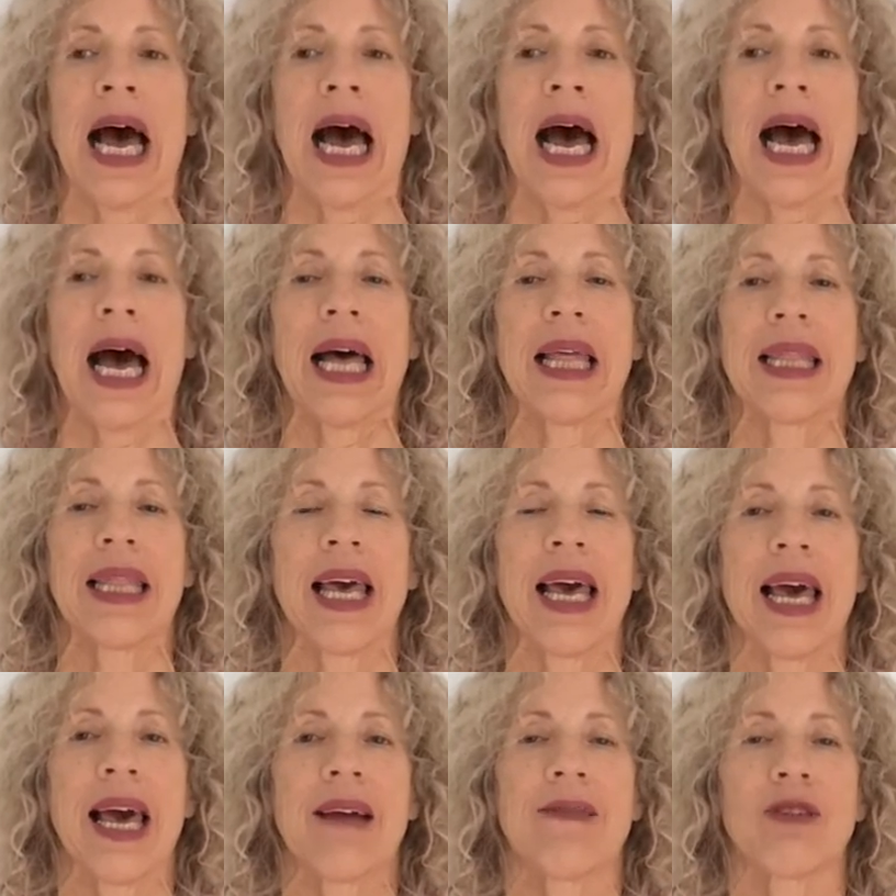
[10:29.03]
And
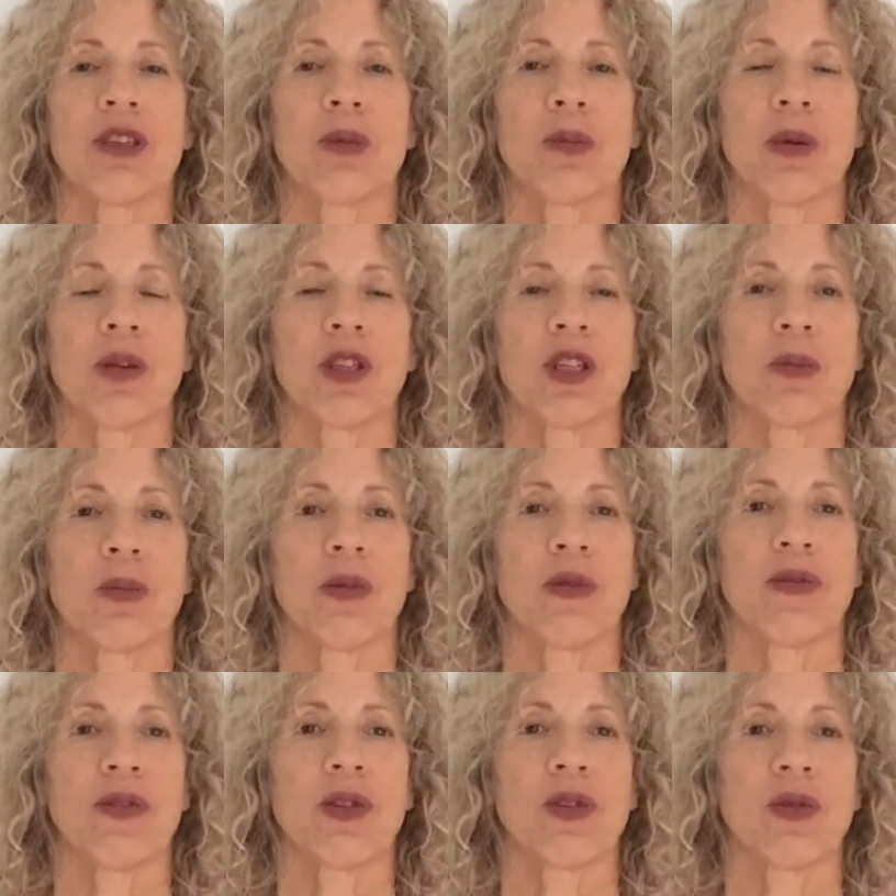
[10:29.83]
they're
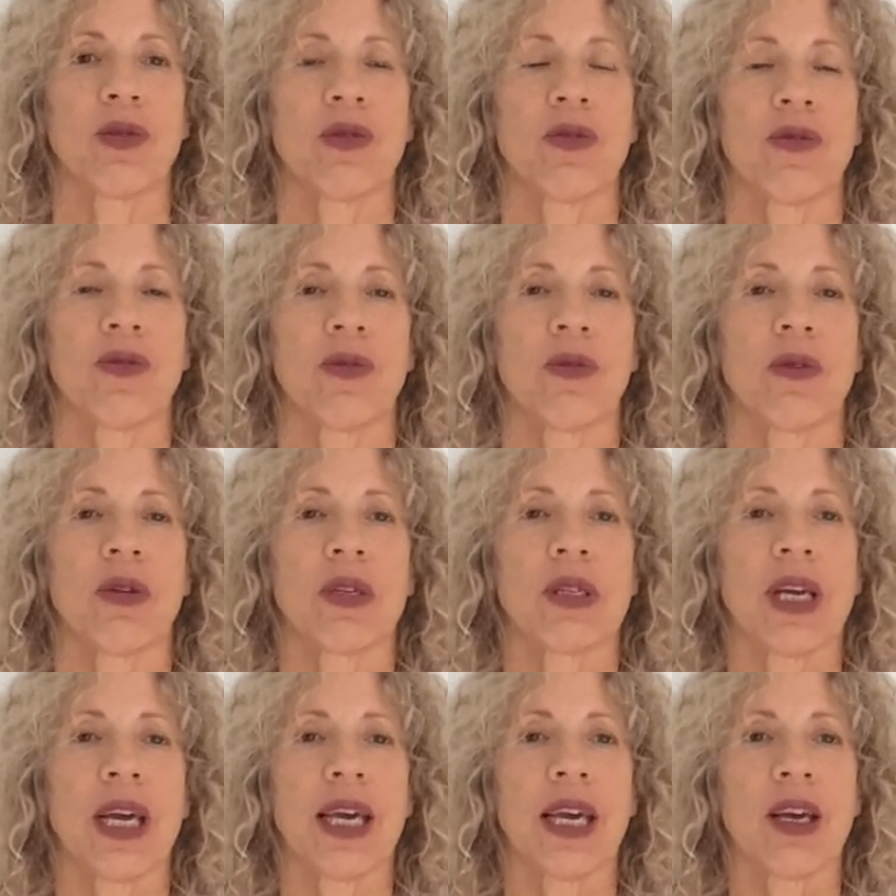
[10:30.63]
responsible for sort of
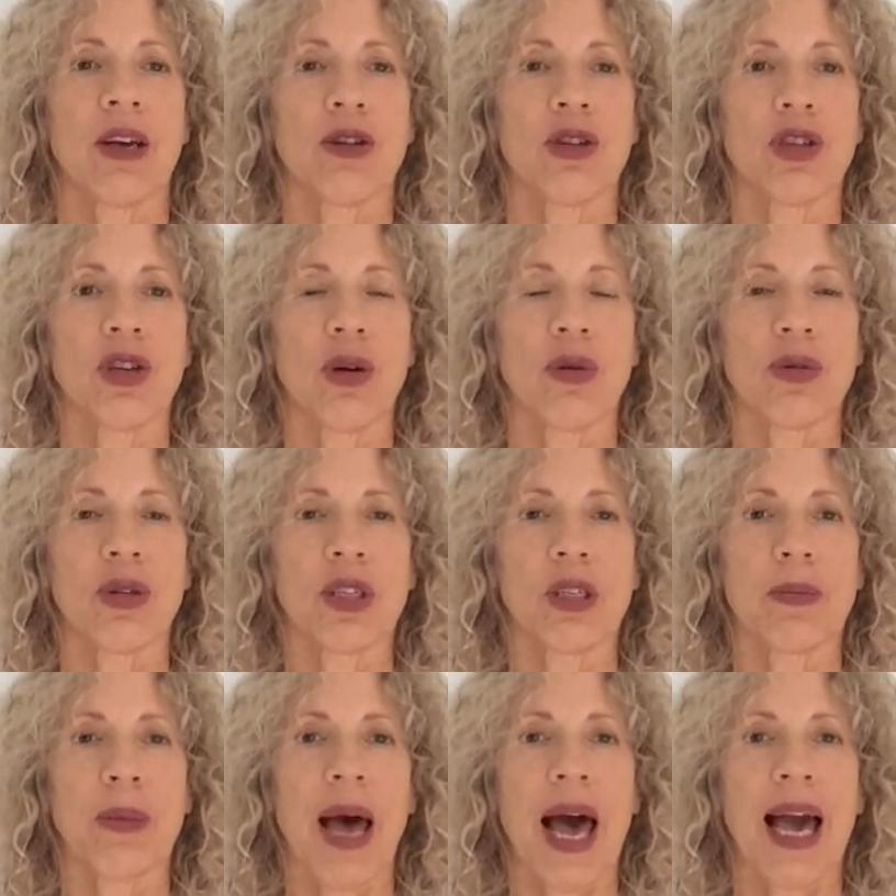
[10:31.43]
taking your
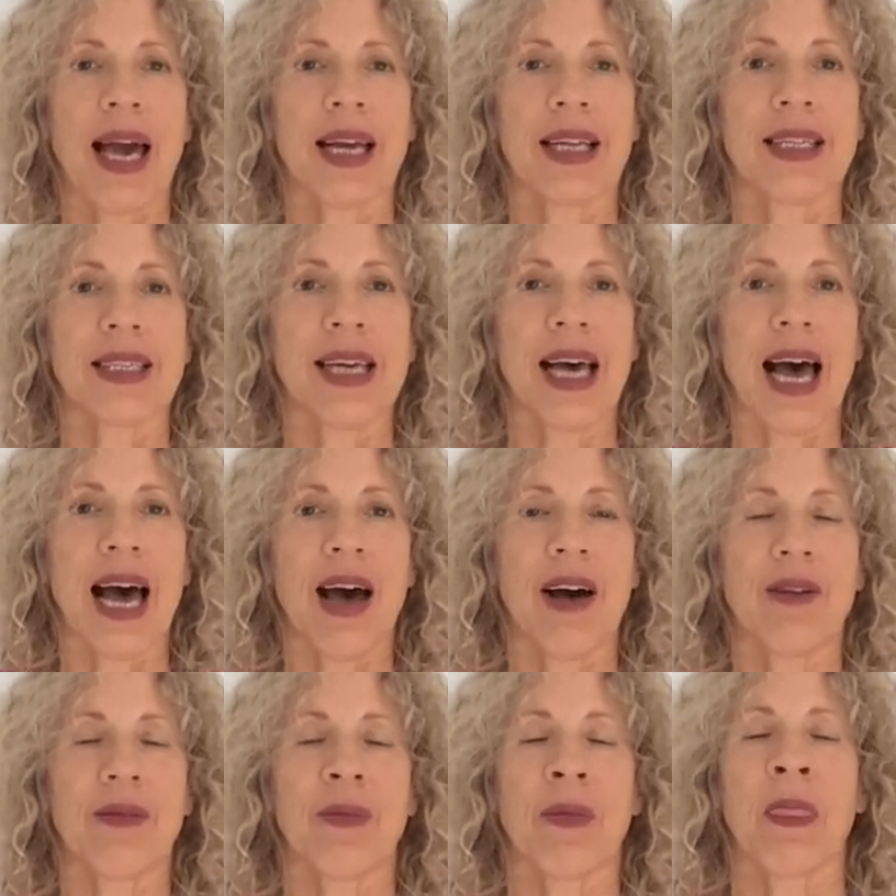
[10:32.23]
shoulders back and
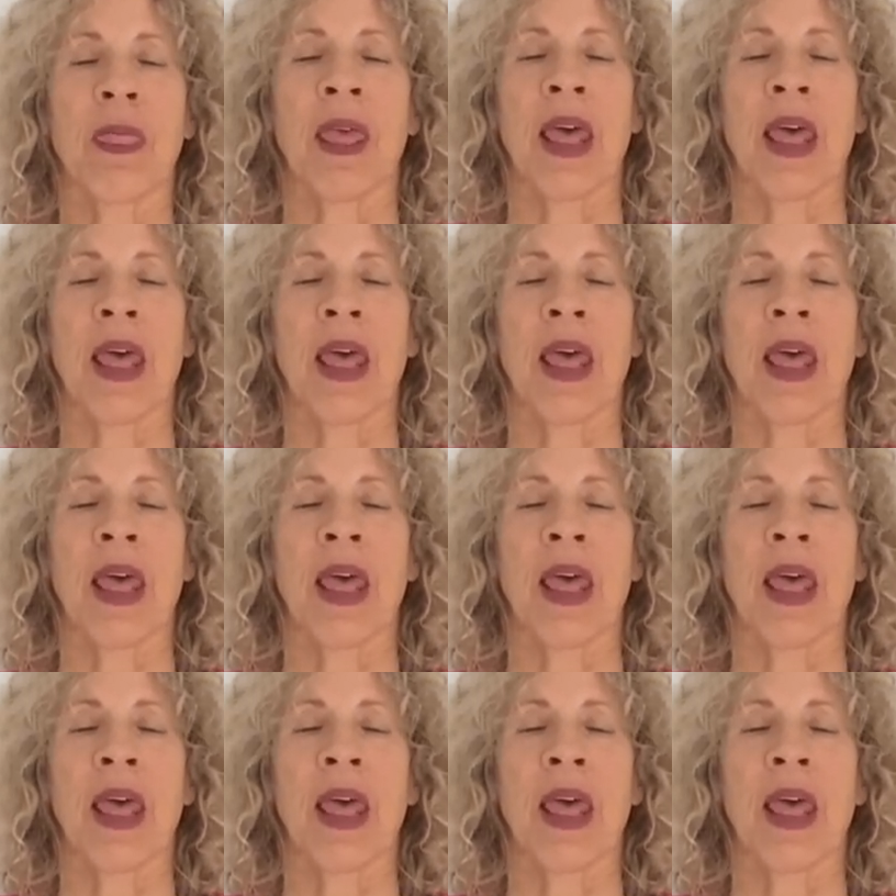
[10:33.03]
down.